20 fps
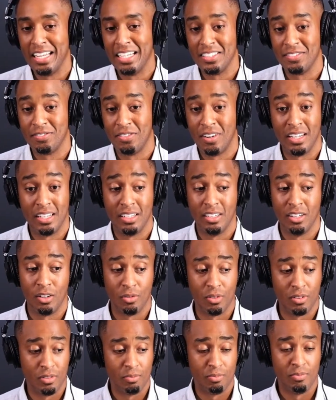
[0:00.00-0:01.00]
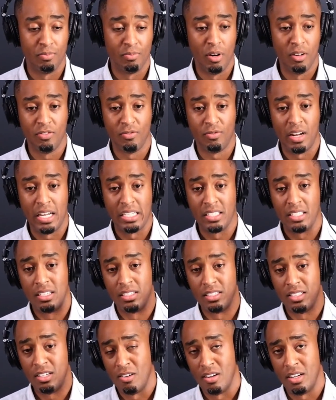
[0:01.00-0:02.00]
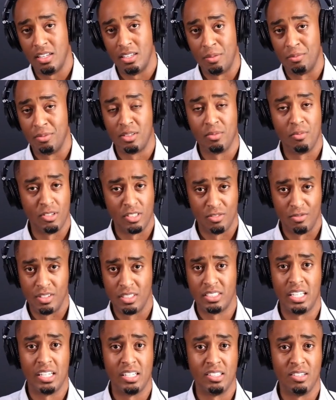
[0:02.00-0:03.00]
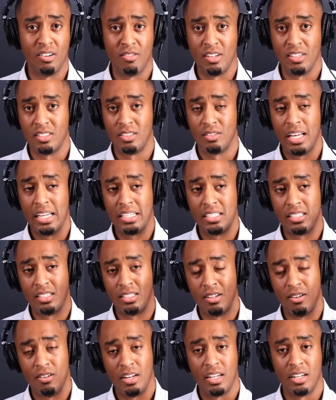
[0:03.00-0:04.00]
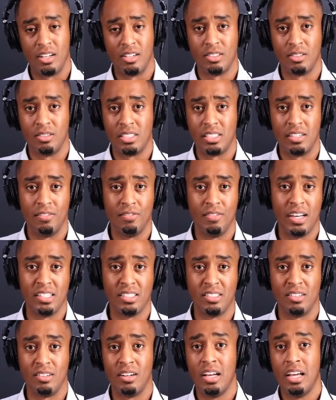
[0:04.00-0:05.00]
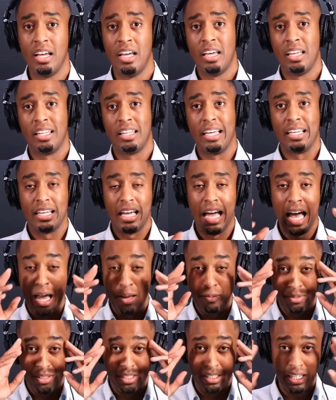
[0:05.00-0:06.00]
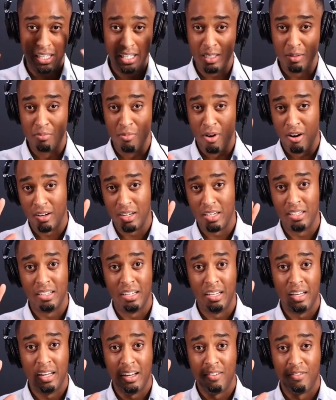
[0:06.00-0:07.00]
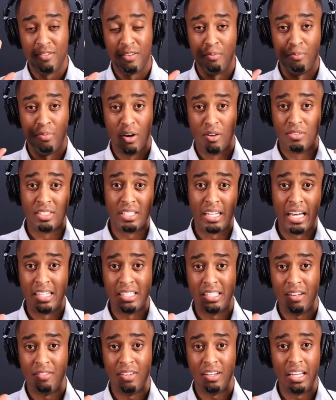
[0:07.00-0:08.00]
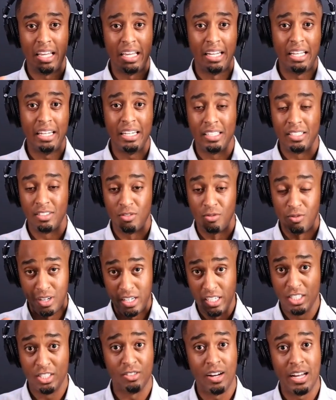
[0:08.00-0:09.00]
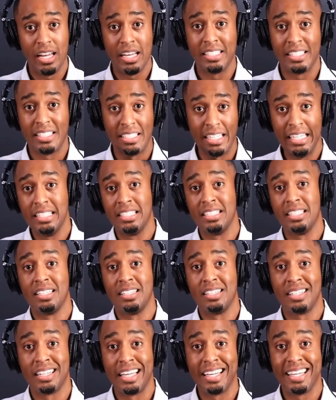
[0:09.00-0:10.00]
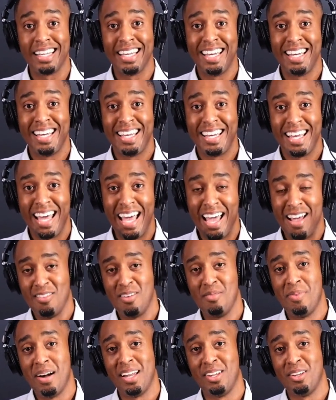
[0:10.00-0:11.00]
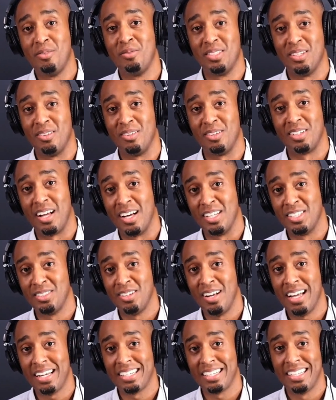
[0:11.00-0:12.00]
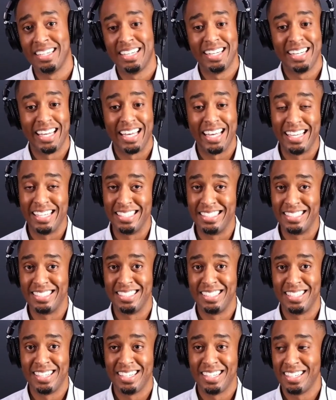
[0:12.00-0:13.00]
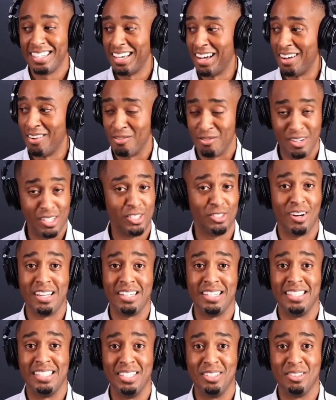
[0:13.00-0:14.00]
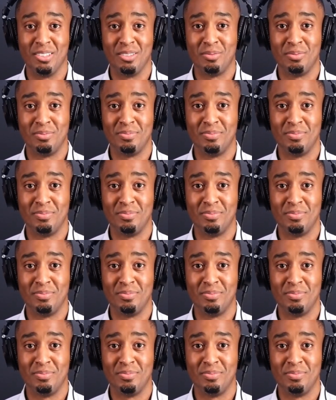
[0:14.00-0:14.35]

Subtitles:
And it's funny, both as an attorney, I'm a commercial real estate attorney, so as an attorney and also as an investor, like I'm seeing the market from both sides of it, and it is retrade season. Like everybody who is under contract is retrading deal.